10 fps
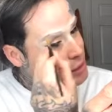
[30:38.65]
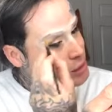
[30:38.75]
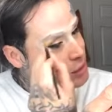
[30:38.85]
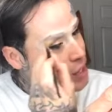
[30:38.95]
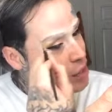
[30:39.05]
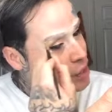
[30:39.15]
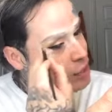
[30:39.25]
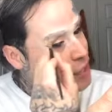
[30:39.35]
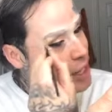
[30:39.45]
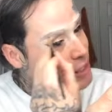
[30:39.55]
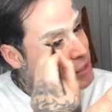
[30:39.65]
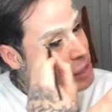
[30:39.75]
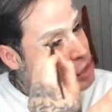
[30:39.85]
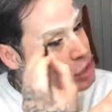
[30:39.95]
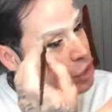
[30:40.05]
So, how are you guys?
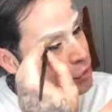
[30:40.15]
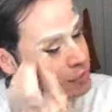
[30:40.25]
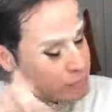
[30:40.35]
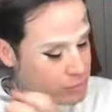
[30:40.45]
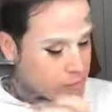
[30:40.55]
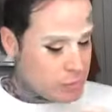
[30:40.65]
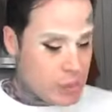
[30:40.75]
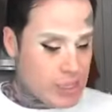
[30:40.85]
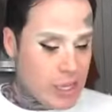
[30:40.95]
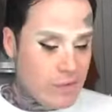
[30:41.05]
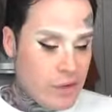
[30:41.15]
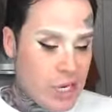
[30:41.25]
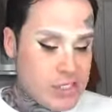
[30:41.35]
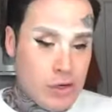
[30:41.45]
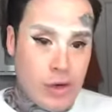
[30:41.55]
So, if you
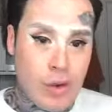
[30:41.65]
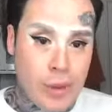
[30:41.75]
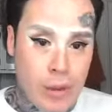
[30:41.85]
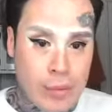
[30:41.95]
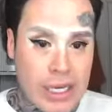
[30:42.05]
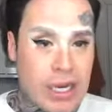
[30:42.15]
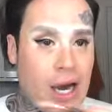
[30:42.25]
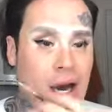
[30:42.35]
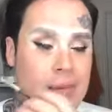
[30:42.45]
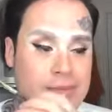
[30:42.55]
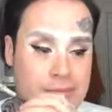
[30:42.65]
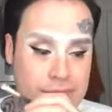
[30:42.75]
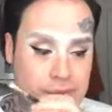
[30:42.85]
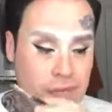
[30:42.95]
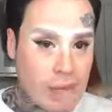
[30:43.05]
guys don't know about me,
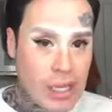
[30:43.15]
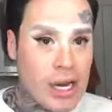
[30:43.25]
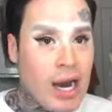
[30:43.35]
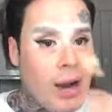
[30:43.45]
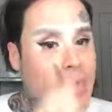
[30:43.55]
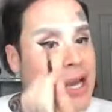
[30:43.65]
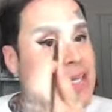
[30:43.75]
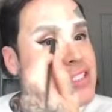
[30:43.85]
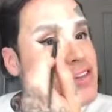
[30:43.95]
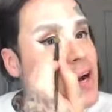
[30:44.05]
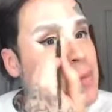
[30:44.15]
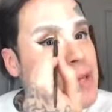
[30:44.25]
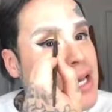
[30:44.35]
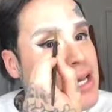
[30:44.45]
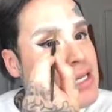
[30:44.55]
my
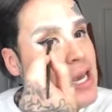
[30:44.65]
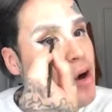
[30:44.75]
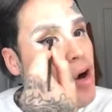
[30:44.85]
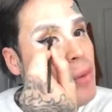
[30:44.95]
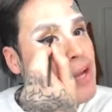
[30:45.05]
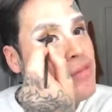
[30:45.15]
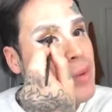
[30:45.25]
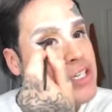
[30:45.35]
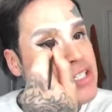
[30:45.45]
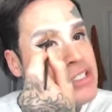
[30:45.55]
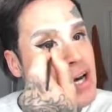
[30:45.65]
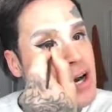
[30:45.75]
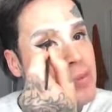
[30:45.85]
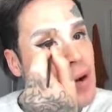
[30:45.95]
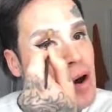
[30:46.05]
Instagram, all my information's
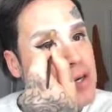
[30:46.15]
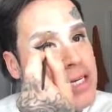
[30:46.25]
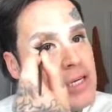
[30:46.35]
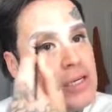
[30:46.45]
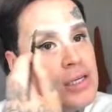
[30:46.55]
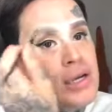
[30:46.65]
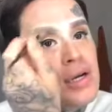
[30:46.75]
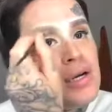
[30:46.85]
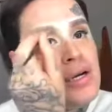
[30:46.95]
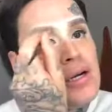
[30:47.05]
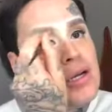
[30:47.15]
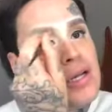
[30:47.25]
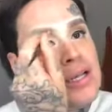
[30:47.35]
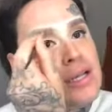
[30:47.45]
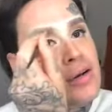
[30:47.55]
up on here
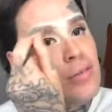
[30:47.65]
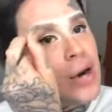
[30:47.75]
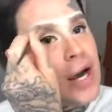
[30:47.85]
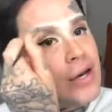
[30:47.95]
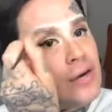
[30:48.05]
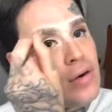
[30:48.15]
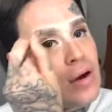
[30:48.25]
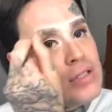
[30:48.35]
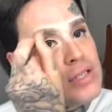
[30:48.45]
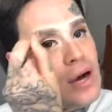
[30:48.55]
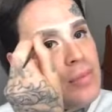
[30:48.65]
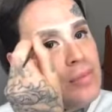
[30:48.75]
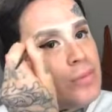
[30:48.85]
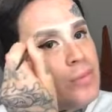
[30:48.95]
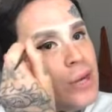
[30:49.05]
in the little bio on top.
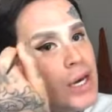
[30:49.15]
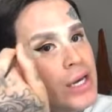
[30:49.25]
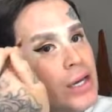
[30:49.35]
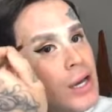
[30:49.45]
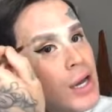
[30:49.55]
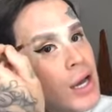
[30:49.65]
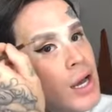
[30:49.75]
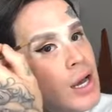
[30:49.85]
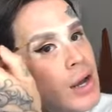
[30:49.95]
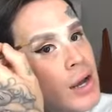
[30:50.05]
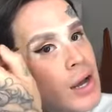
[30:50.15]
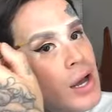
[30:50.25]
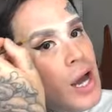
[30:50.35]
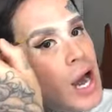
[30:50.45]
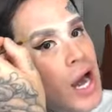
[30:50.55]
But
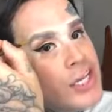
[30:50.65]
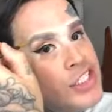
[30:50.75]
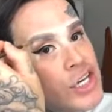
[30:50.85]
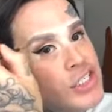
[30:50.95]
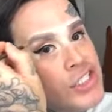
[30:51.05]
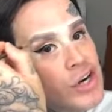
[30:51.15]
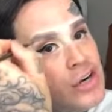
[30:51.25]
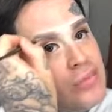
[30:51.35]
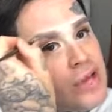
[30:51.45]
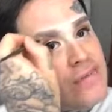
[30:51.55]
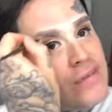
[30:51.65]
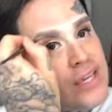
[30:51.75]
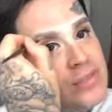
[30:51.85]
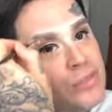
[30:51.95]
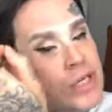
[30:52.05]
I just started my
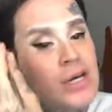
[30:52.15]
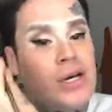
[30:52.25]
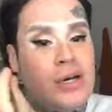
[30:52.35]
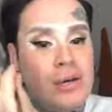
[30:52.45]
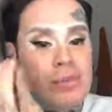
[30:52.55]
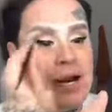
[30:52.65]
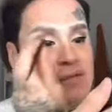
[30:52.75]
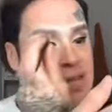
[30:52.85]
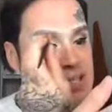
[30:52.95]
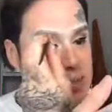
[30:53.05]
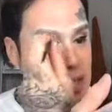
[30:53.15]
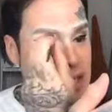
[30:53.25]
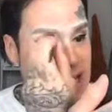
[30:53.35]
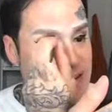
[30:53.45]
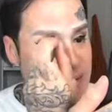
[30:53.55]
Facebook
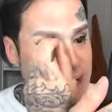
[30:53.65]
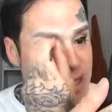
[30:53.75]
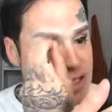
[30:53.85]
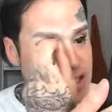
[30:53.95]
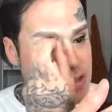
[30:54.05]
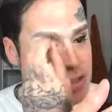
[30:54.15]
Live page.